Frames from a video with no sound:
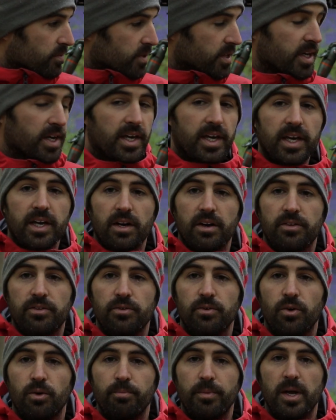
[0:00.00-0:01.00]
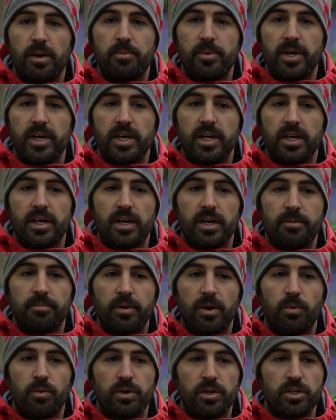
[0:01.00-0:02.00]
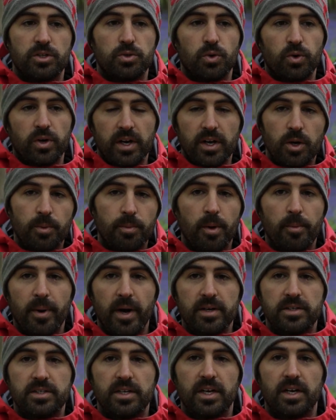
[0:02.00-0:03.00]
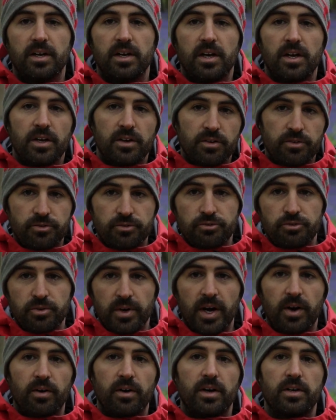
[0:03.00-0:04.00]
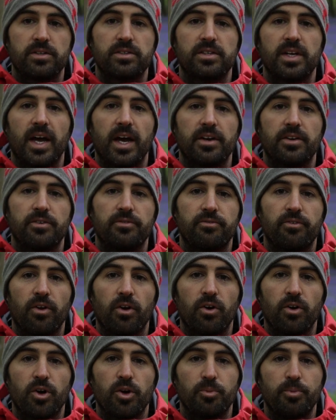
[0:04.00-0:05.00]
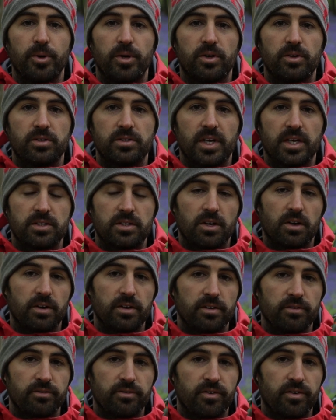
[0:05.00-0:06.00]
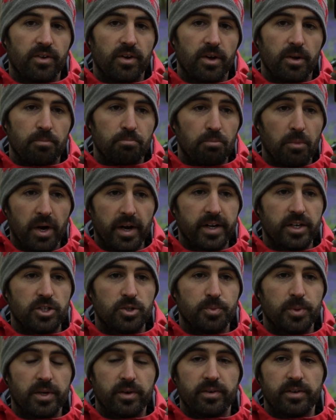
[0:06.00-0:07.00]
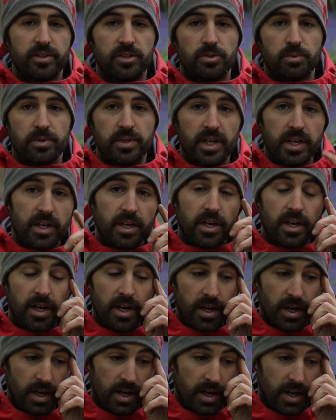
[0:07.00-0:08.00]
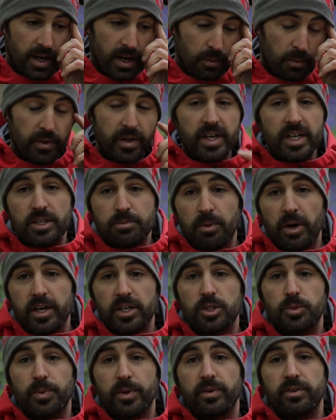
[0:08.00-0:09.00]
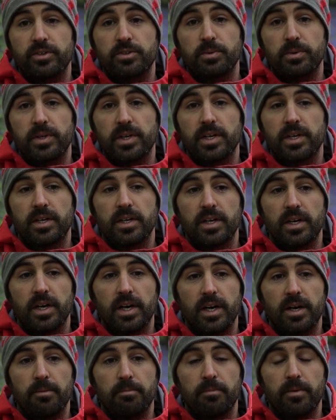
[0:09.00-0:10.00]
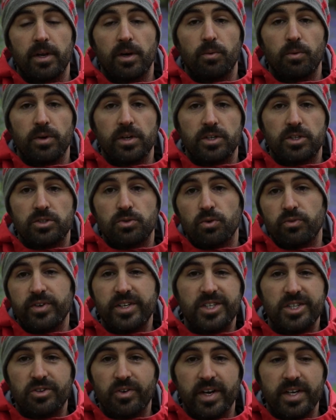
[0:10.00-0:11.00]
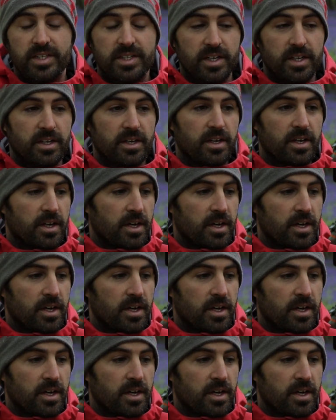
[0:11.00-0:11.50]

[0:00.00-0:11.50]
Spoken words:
Nicky. I thought maybe I wanted to talk a little bit about it throughout a standard vlog, because that's kind of my experience with it. Well, it is my experience with it, and I wanted to sort of integrate it.